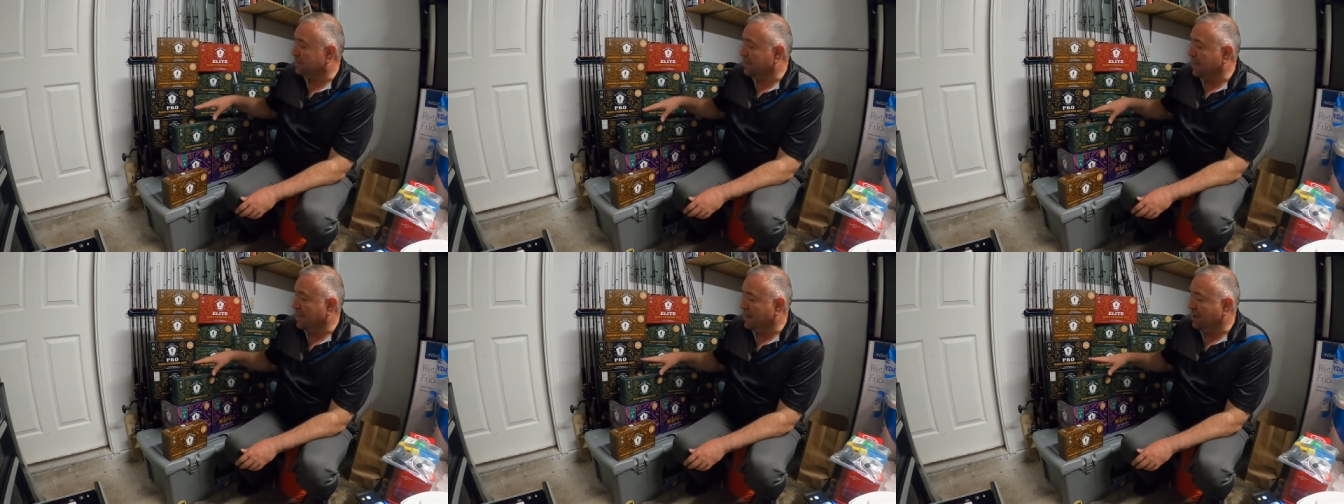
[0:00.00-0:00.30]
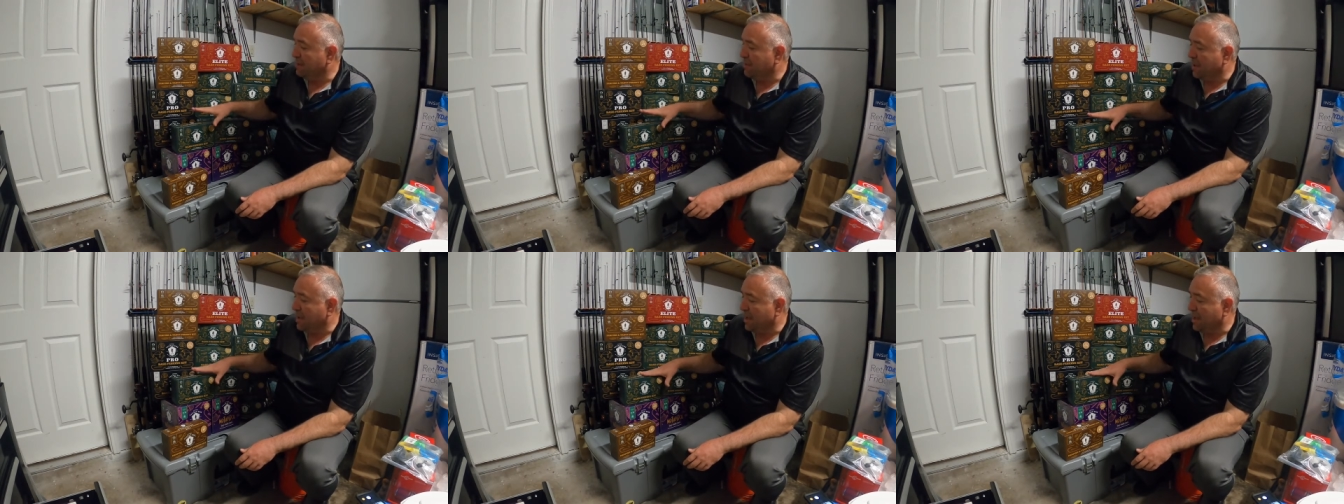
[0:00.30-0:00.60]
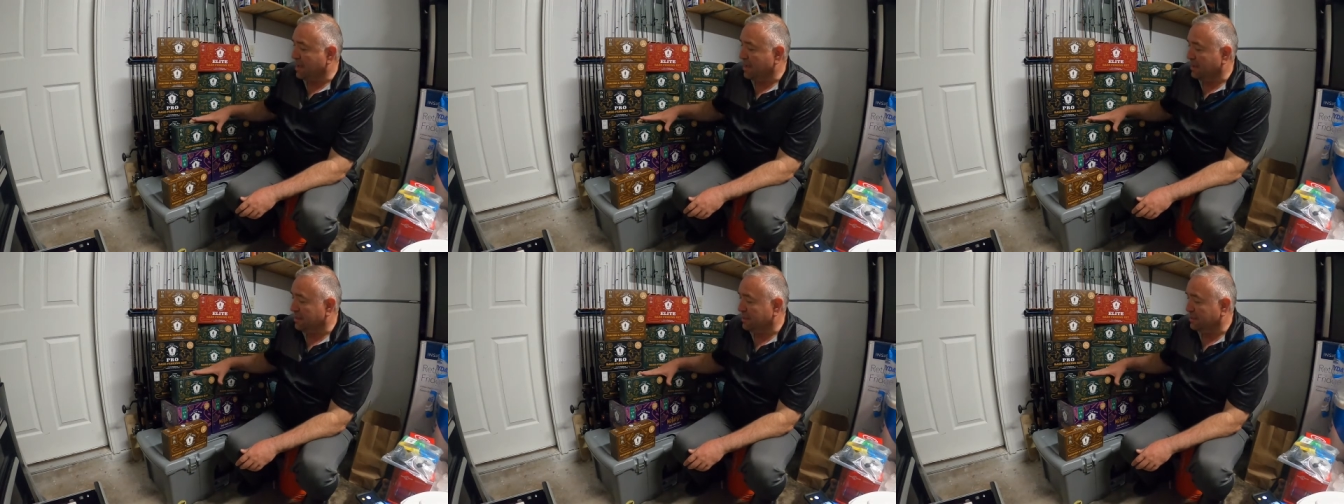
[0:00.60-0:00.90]
same
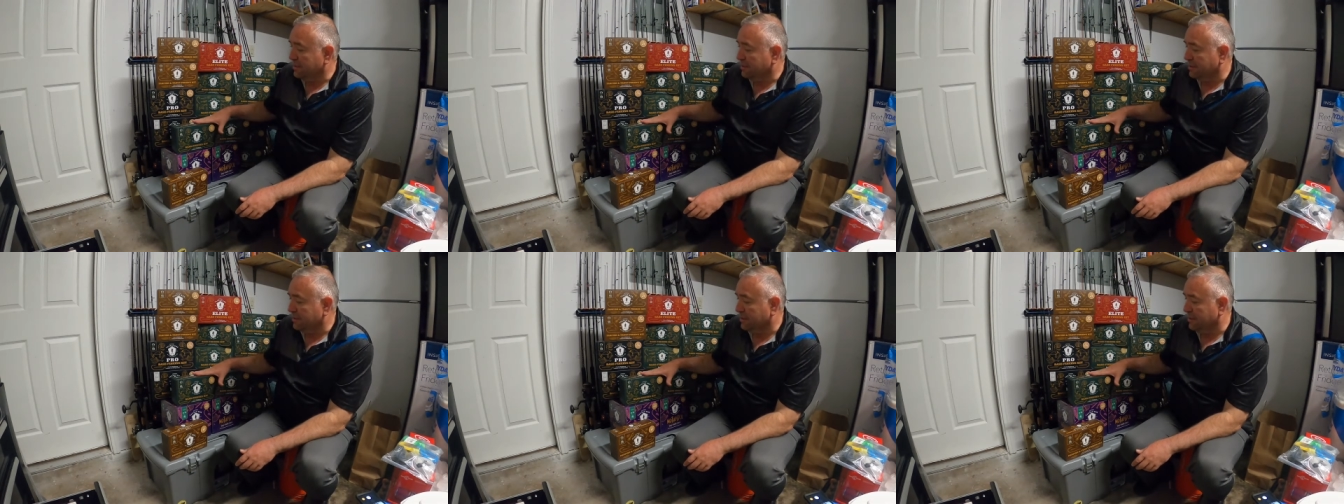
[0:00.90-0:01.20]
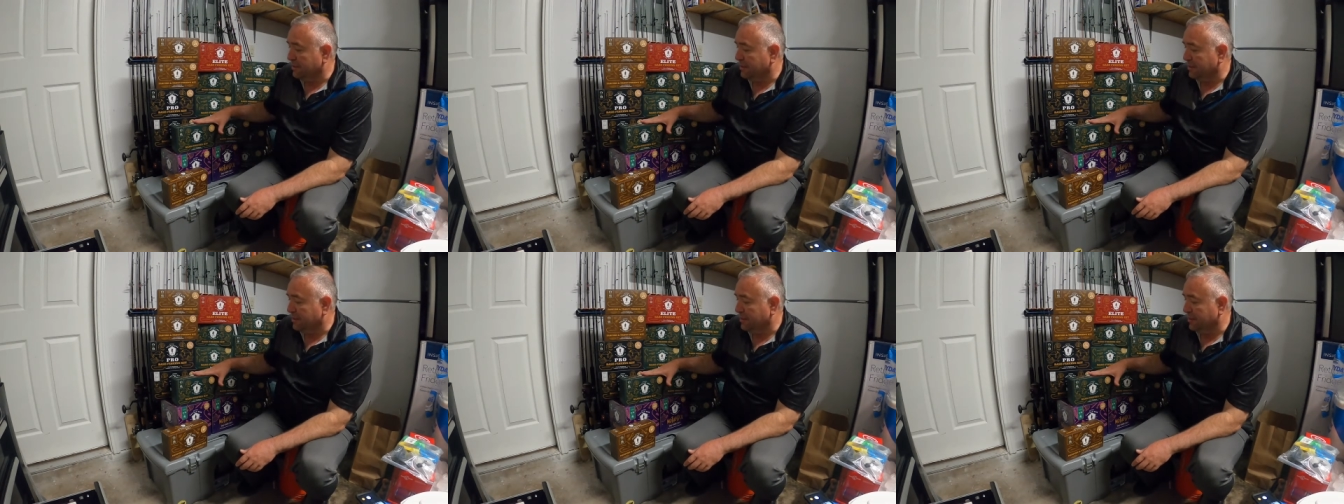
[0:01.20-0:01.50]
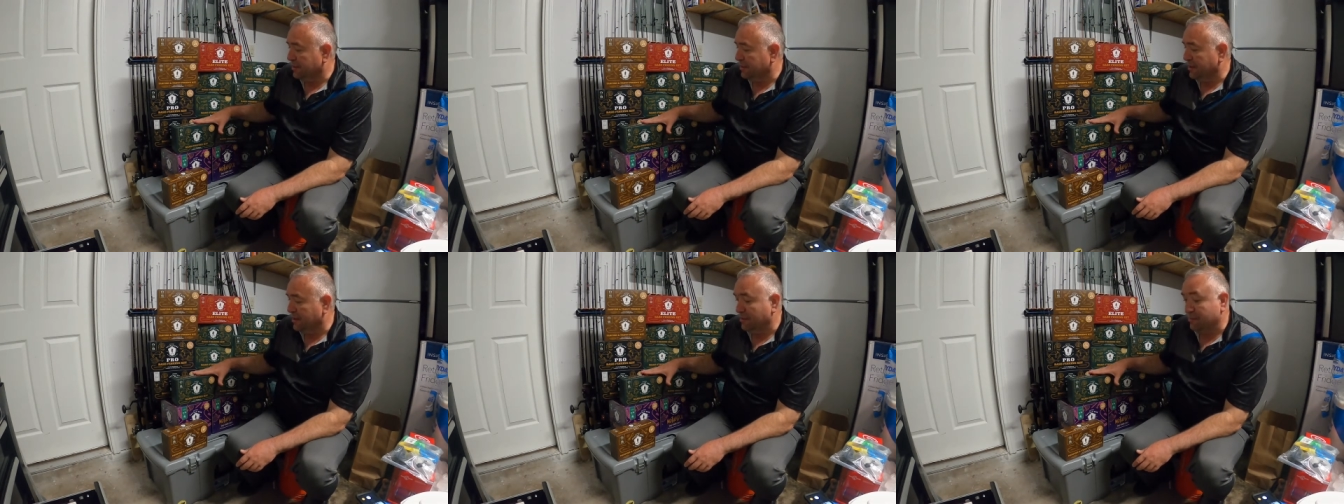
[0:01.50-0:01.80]
as
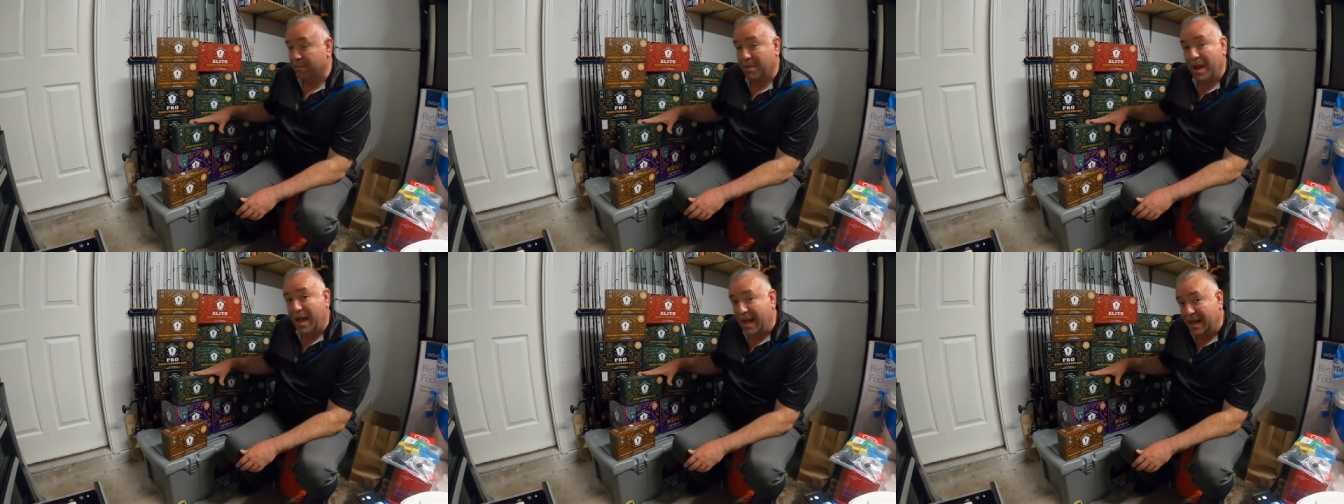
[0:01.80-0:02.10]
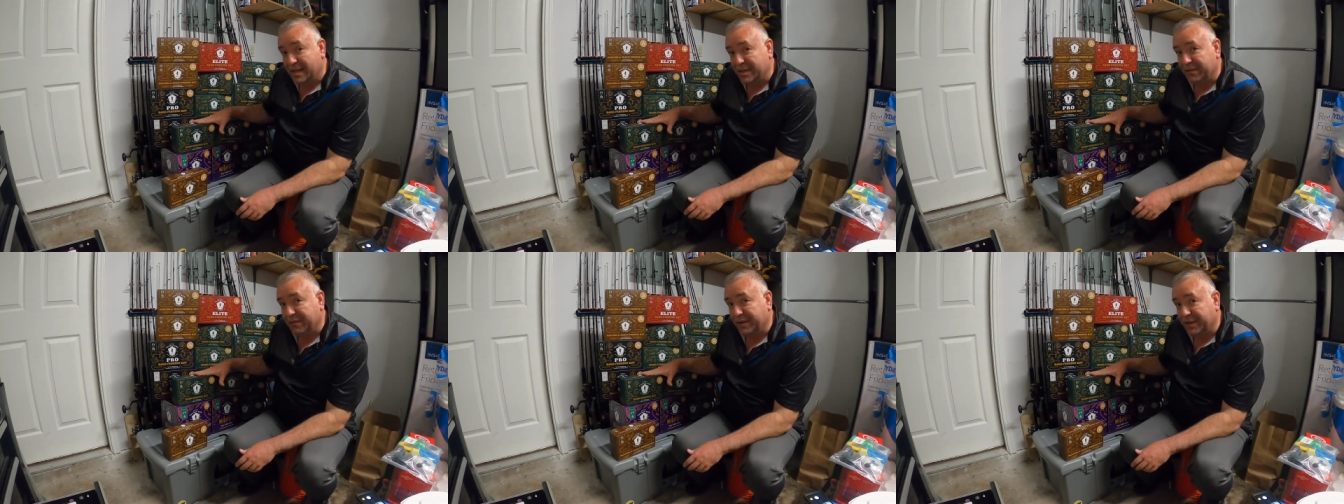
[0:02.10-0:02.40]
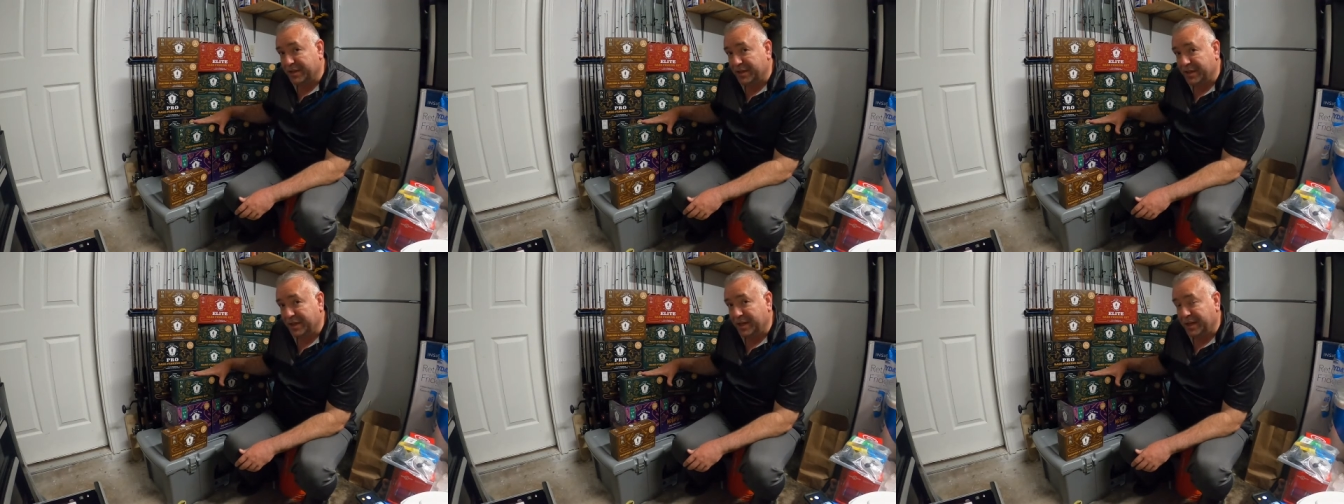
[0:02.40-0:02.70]
the bass
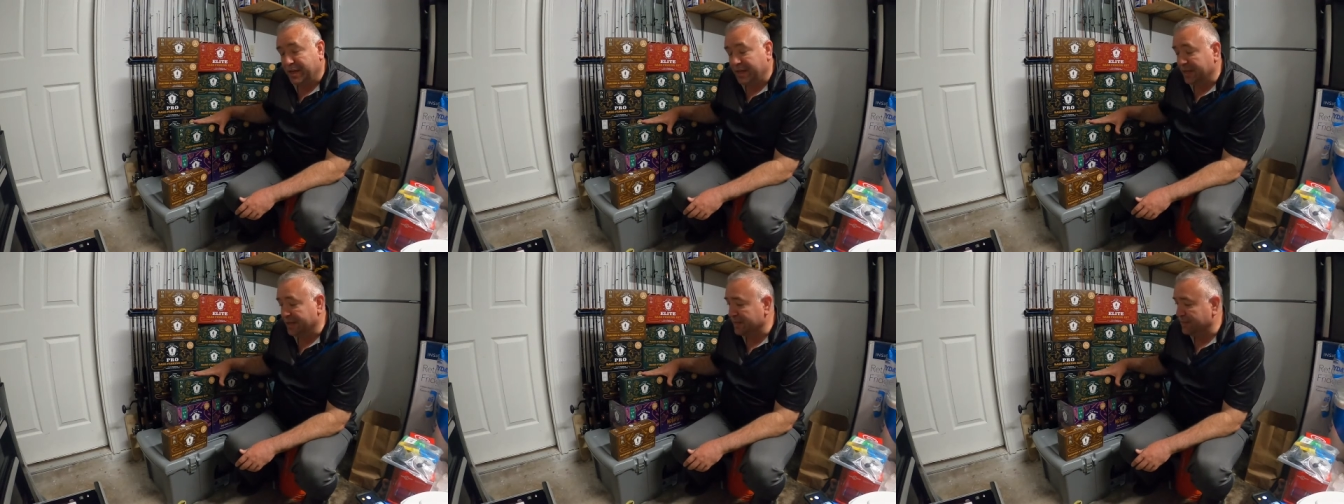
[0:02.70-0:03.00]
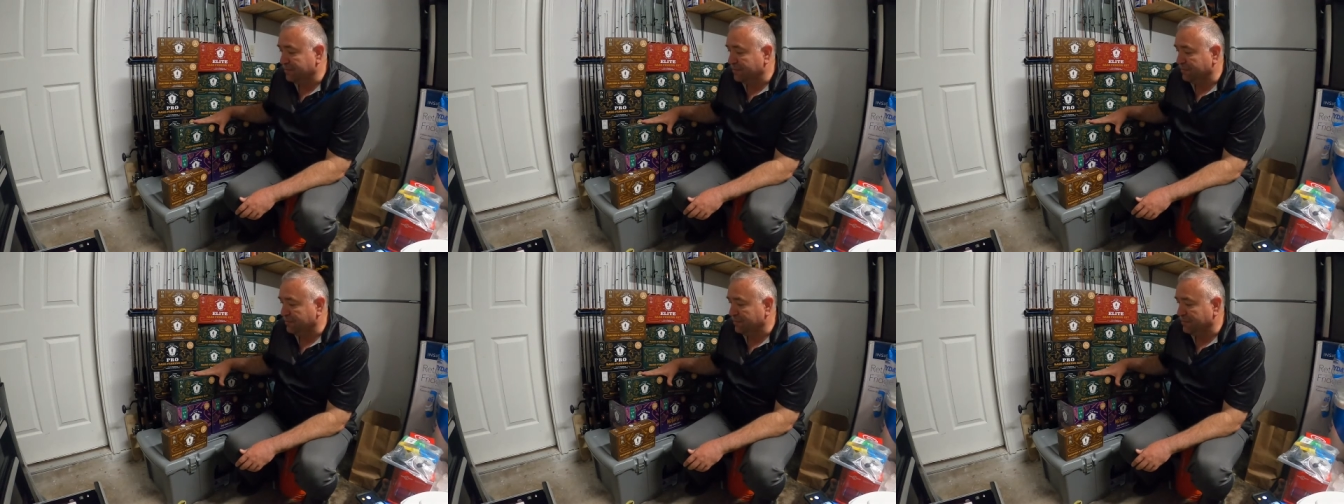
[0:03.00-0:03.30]
fishing kits.